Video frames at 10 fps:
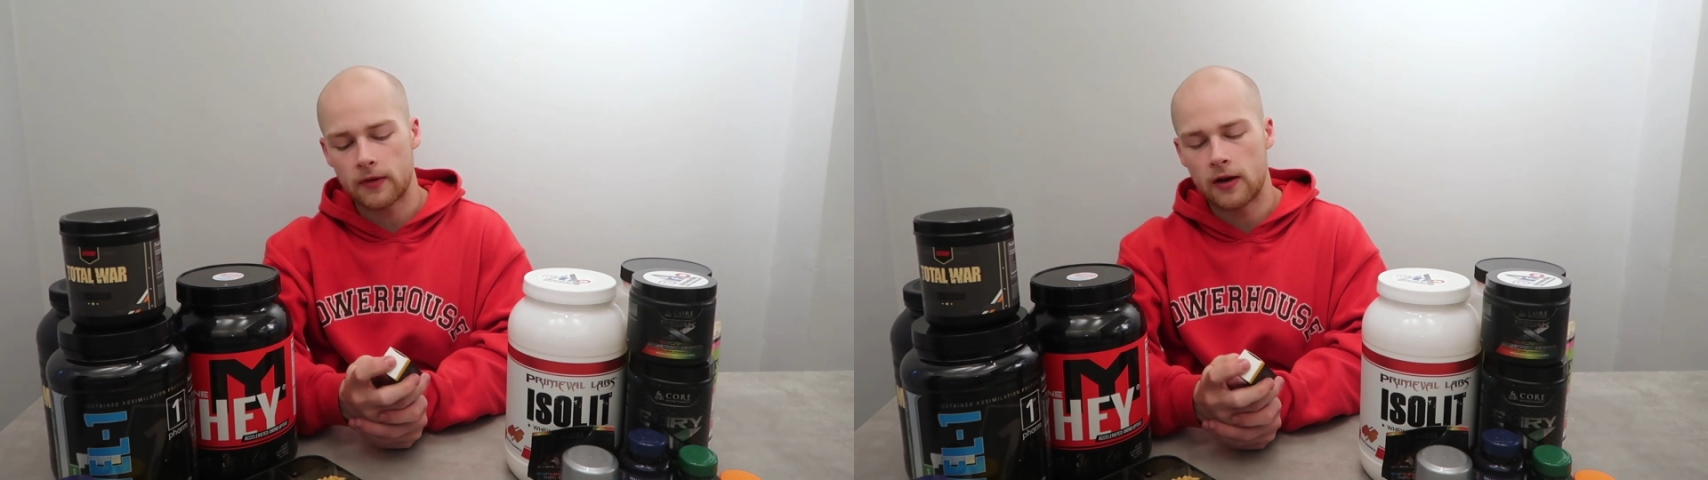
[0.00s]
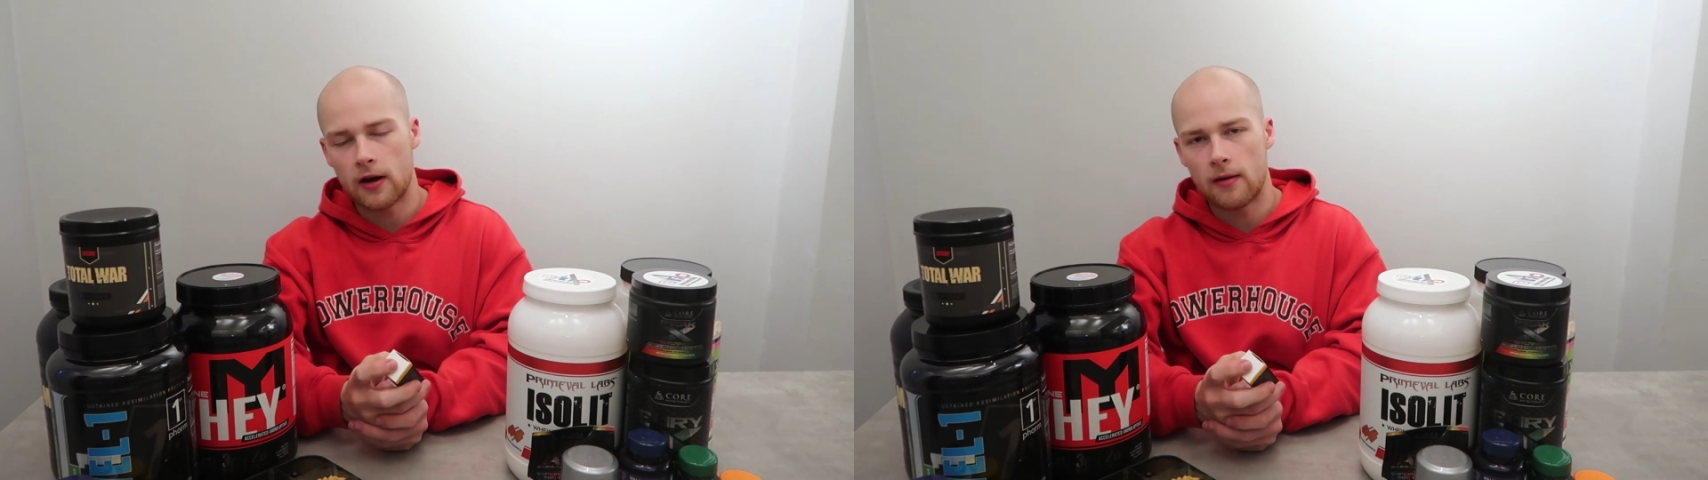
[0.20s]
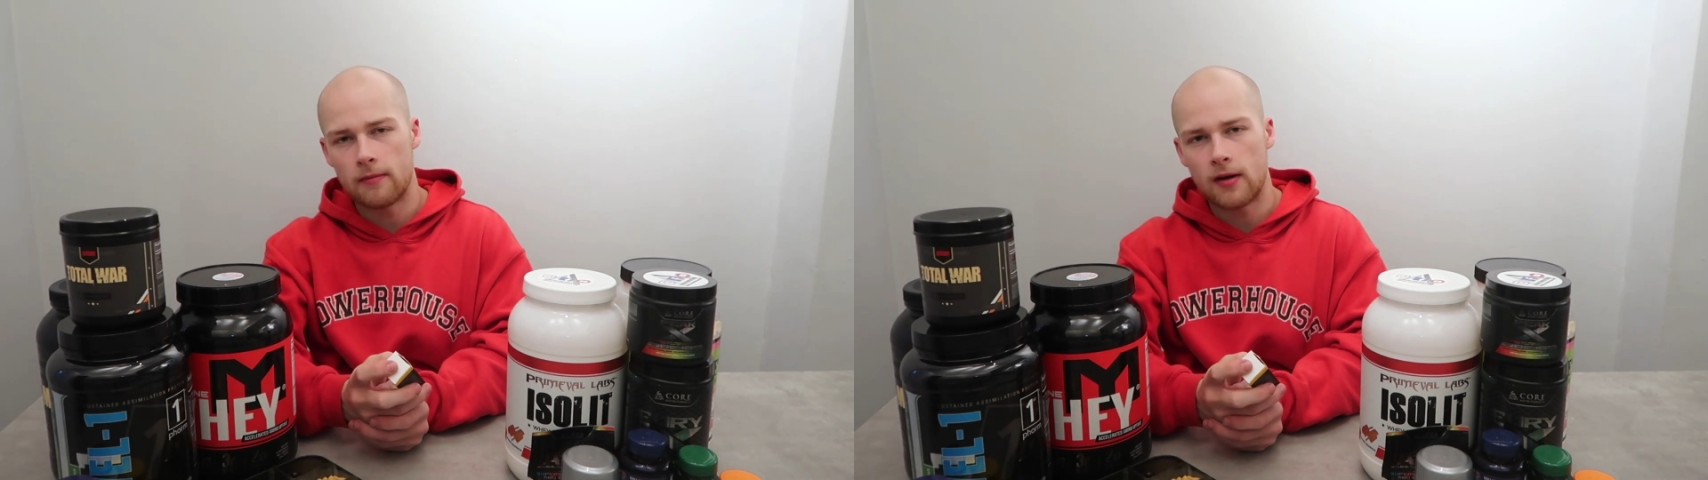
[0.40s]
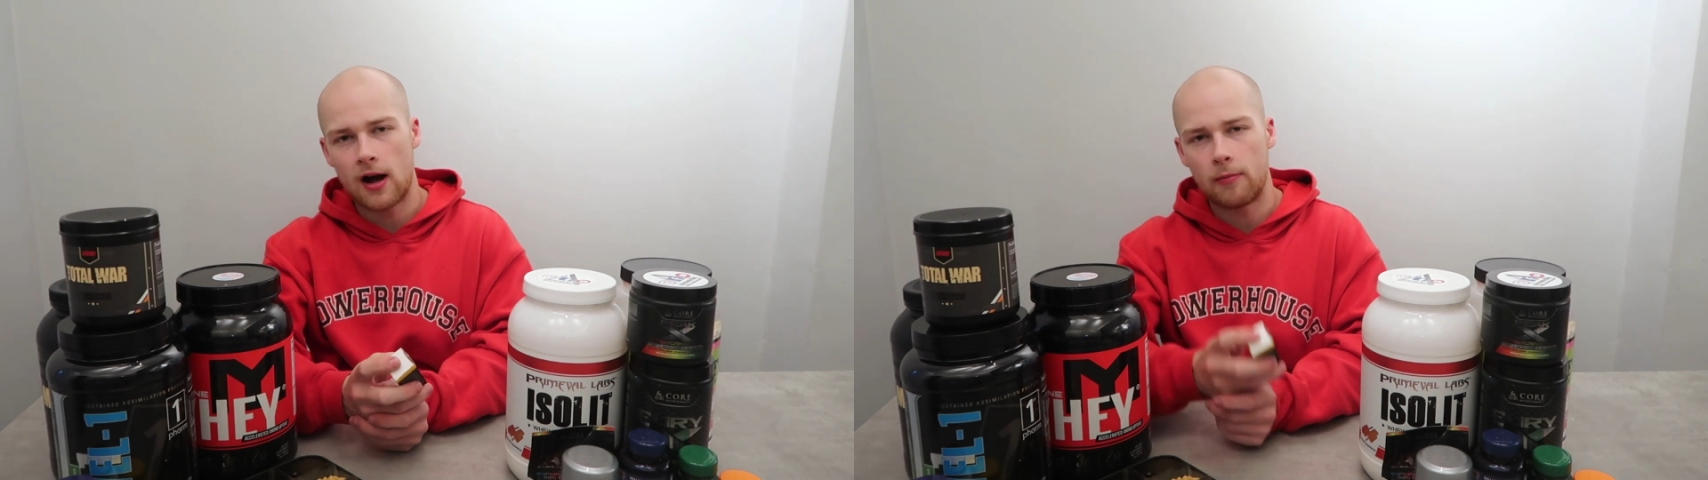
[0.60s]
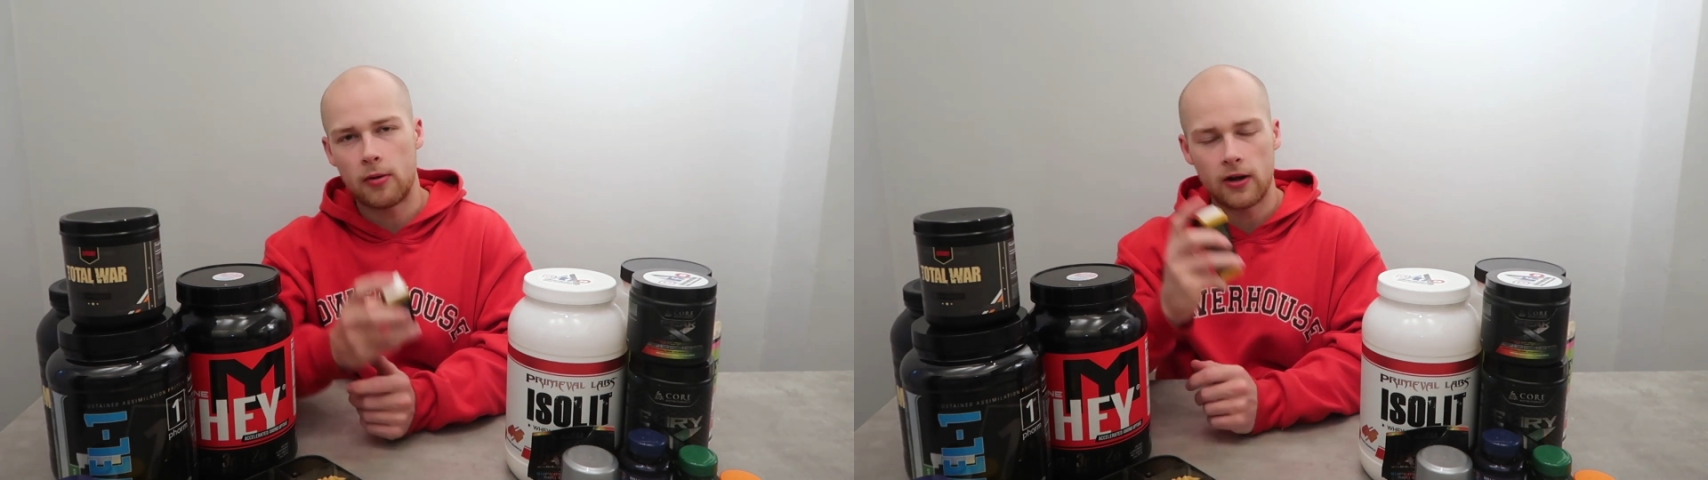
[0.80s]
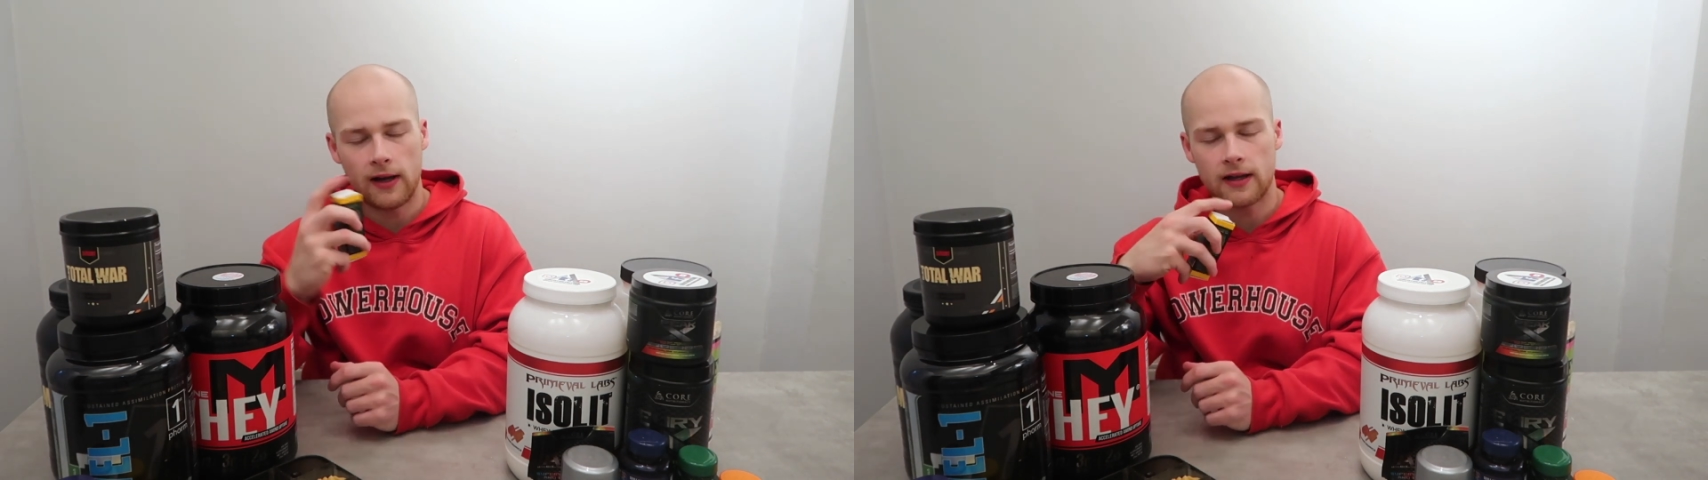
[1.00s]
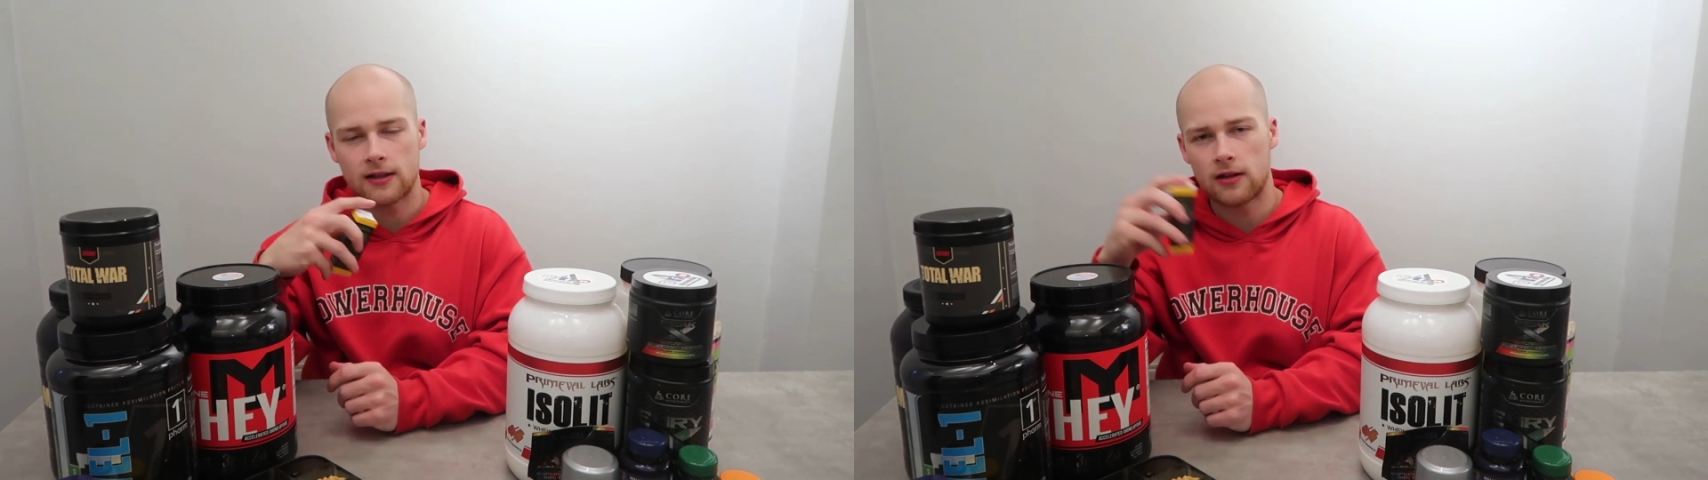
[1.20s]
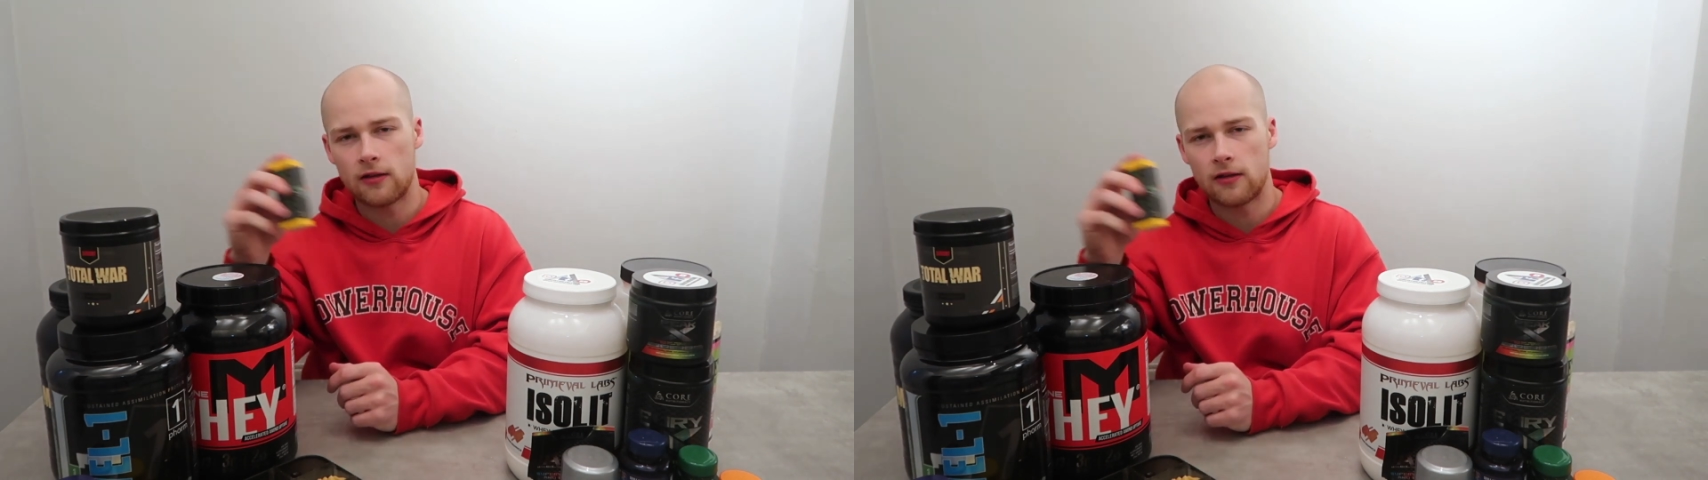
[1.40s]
I'll put links